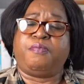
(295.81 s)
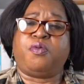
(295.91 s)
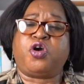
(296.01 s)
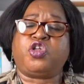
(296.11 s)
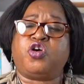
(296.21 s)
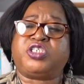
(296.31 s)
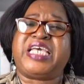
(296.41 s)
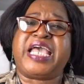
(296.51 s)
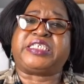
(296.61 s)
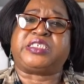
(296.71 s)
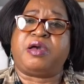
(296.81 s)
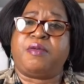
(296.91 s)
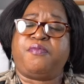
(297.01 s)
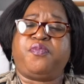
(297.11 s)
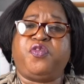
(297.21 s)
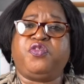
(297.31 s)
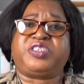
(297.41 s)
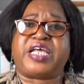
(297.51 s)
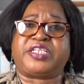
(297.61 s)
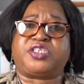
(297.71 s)
But your test
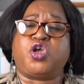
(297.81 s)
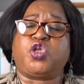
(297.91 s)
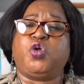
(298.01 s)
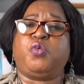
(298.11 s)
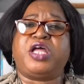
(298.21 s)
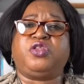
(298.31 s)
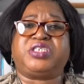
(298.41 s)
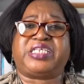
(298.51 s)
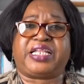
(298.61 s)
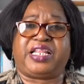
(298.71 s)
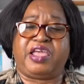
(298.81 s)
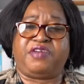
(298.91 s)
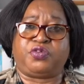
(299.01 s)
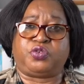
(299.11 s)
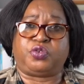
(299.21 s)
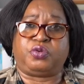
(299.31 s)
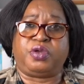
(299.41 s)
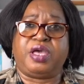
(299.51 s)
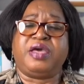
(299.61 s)
proves that you are not at level 2.